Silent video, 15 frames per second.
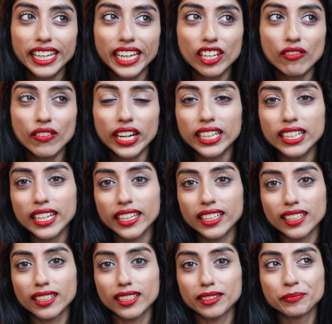in a very
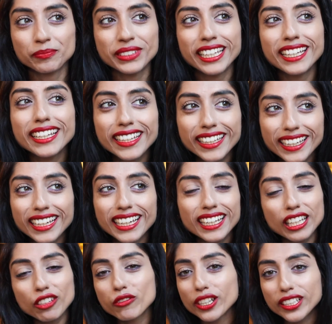like
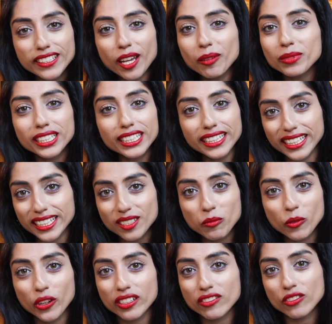for example, in this
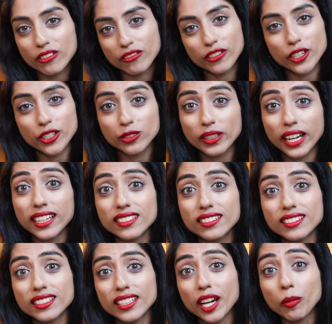book it's referred to
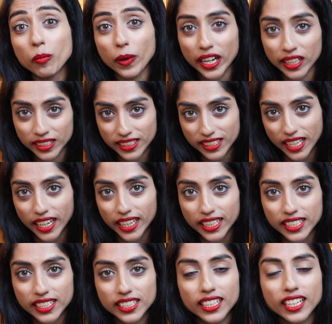as a
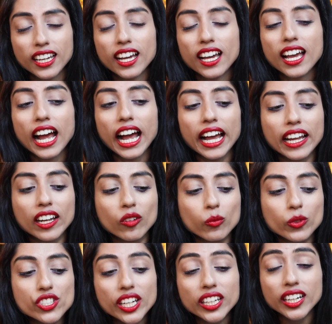parasite, and
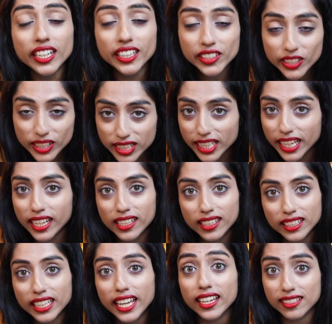which I
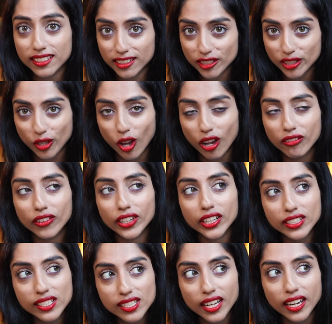understand the essence of. I
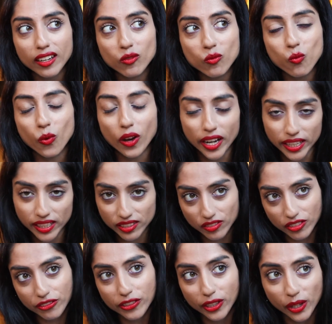understand why it is
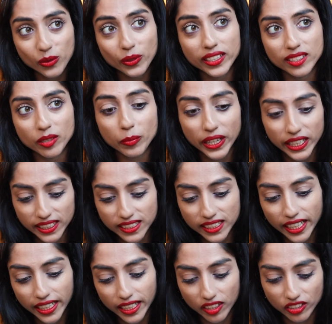referred to as a
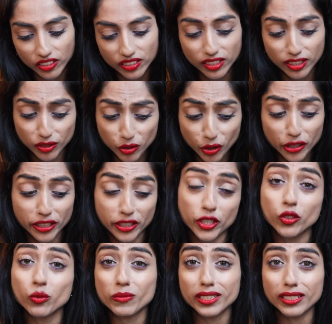parasite, because the distorted
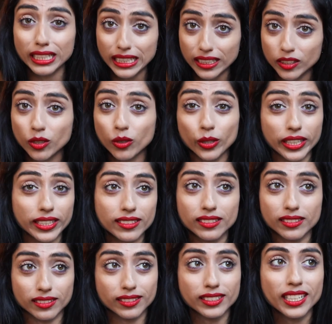human ego
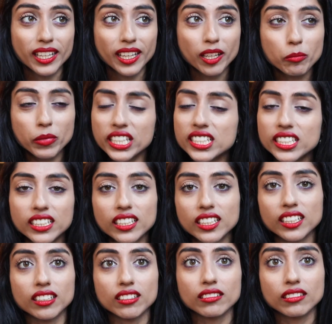is
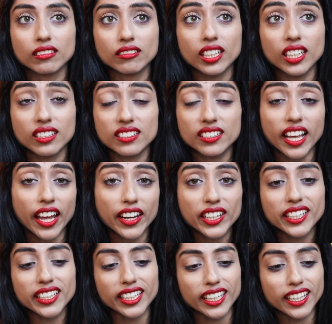basically
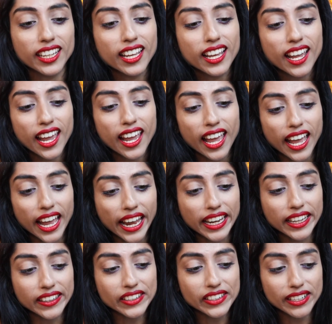insanity,
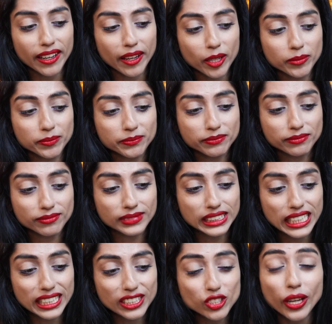and
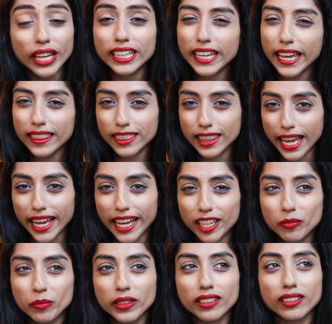so I get
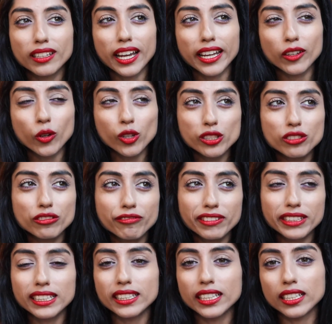that, but I also
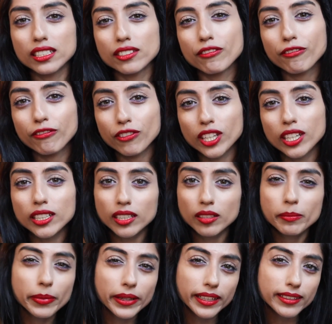feel that it's
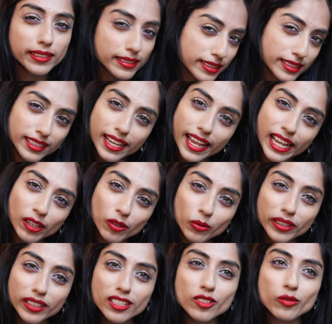fear-based
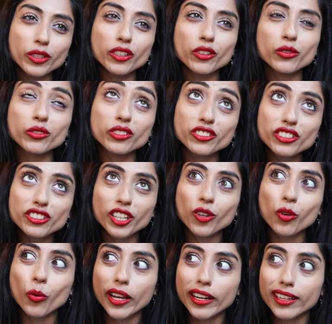language when you're just
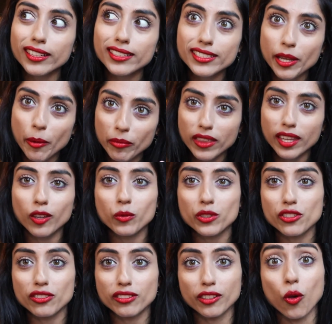equating something
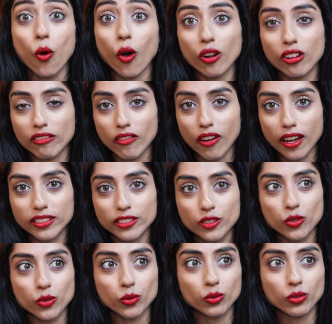which is in all of us
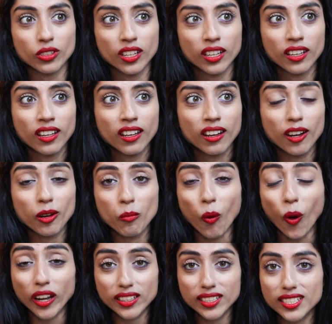to a
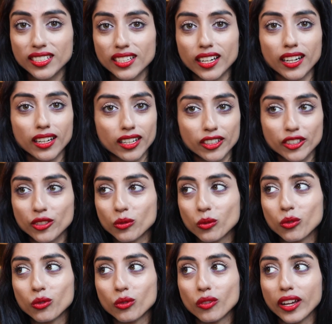monster,
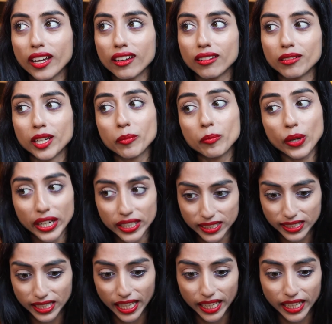to a
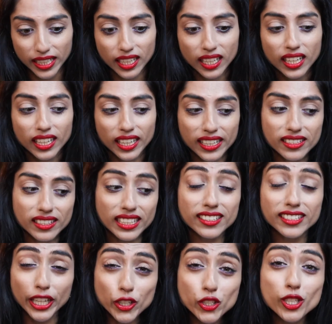parasite. It's
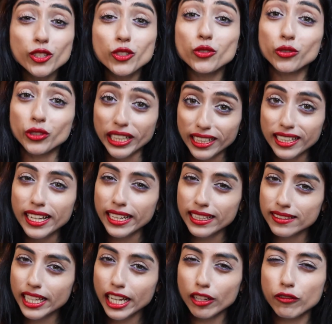essential to
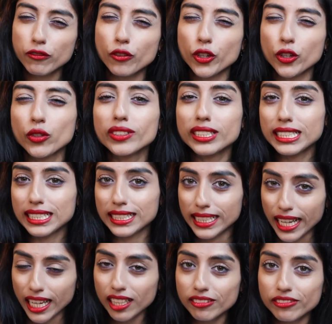realize that for
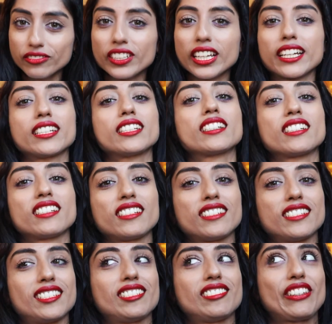yourself, that
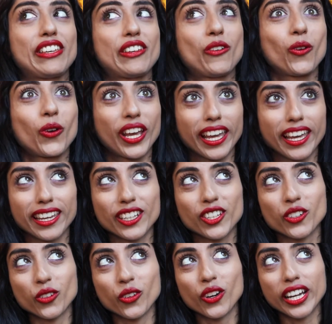okay,
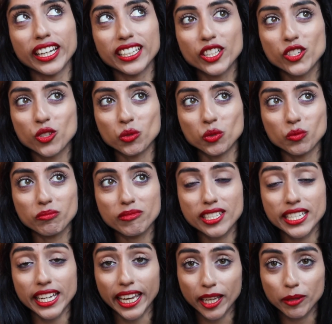I need to
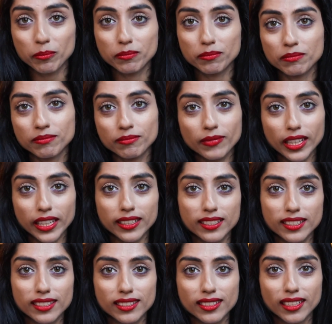tame
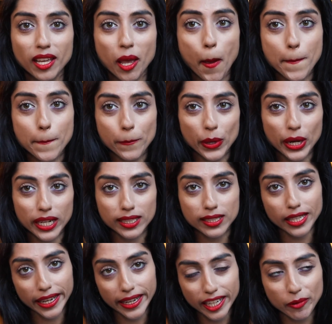this
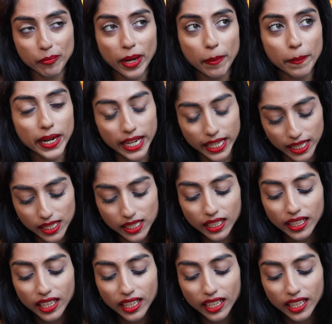parasite in my mind.